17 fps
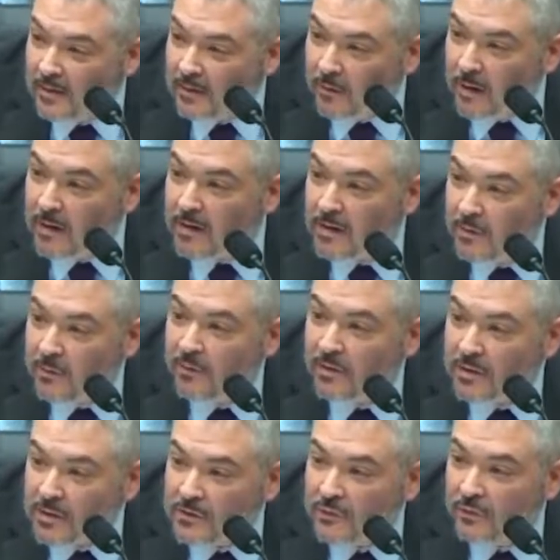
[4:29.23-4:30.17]
right?
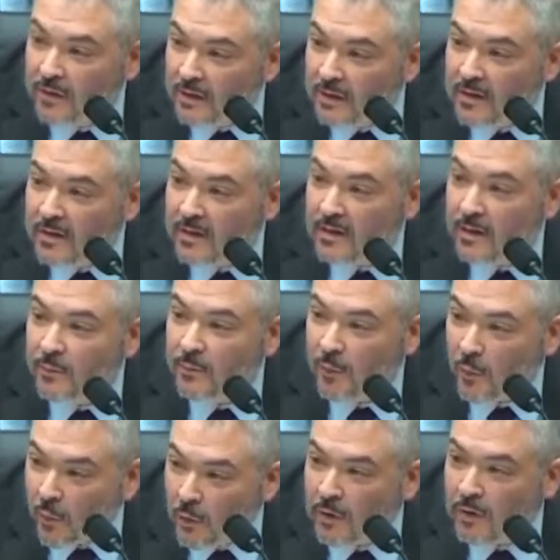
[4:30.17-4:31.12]
Which is really
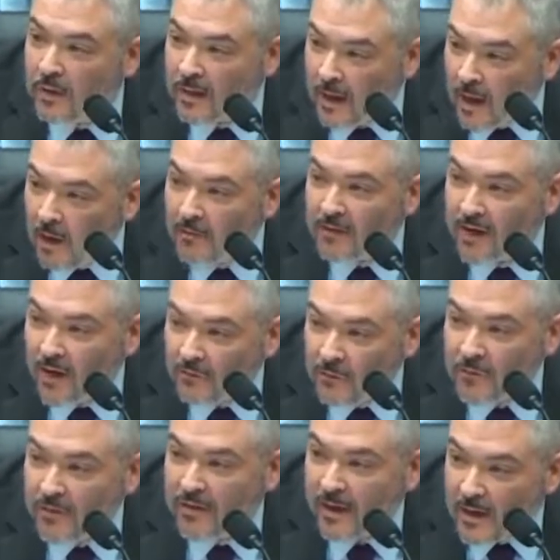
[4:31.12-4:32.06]
important in healthcare if you
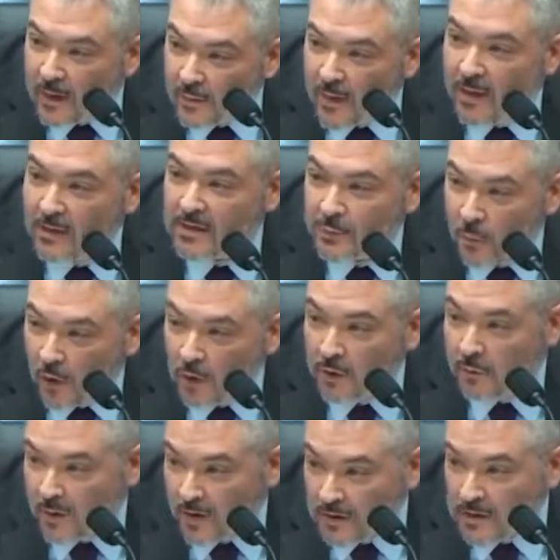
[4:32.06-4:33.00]
think about small
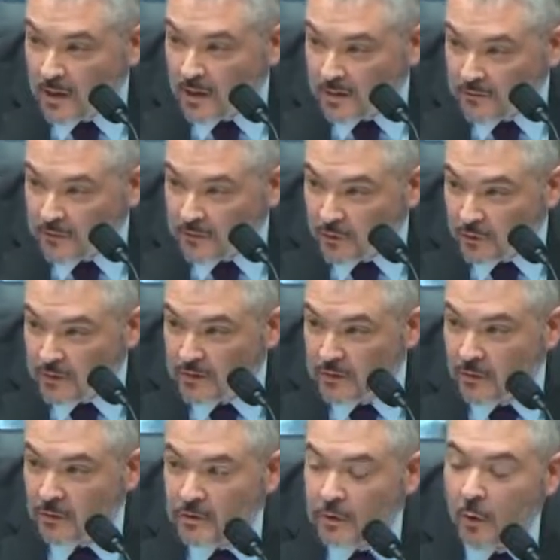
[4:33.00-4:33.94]
and mid-sized firms.
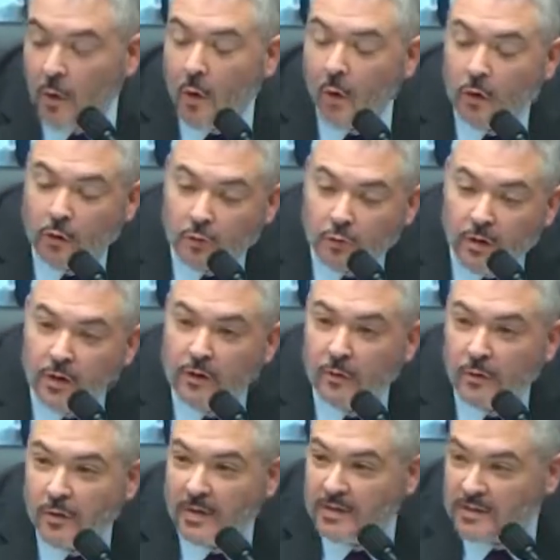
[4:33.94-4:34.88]
Those are all
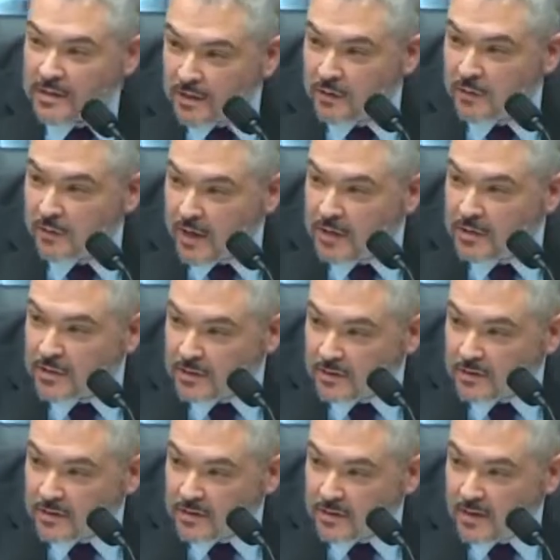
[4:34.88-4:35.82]
critical
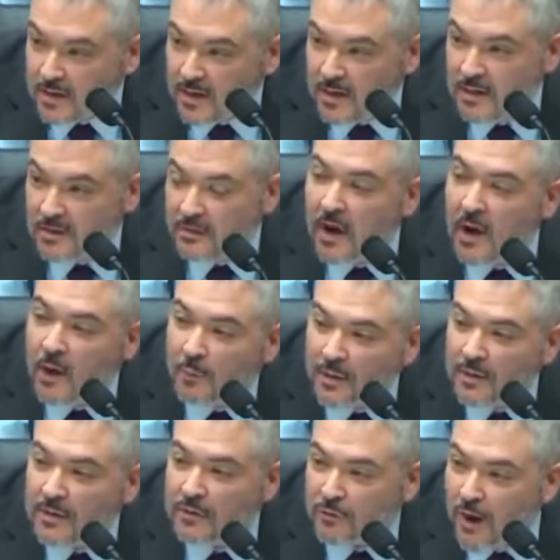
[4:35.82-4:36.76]
considerations to
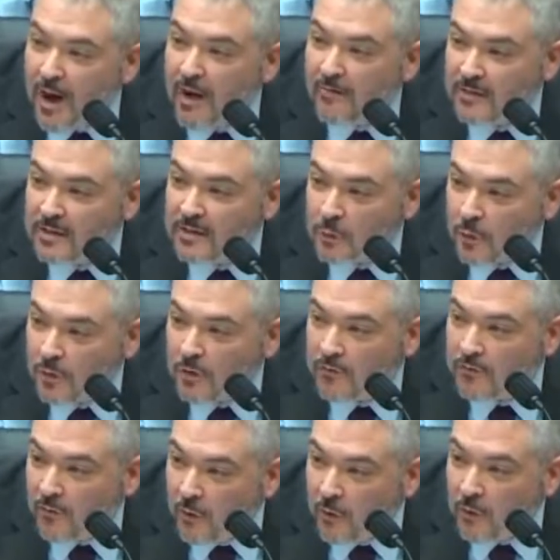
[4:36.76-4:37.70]
helping drive this work
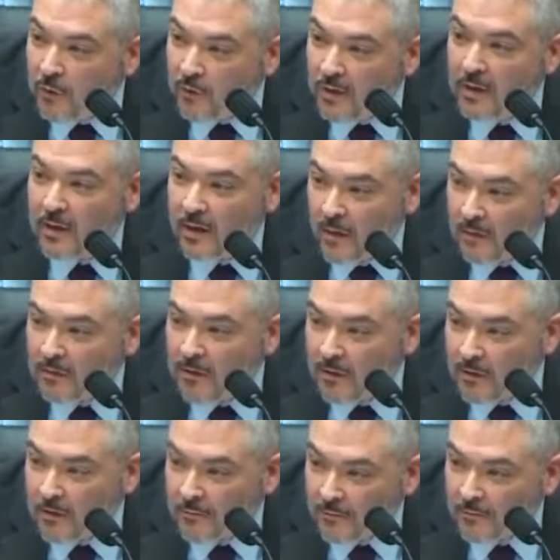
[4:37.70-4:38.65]
forward in
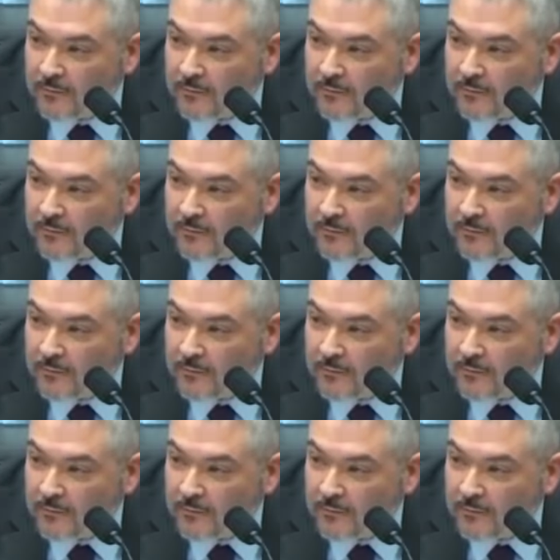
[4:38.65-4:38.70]
healthcare.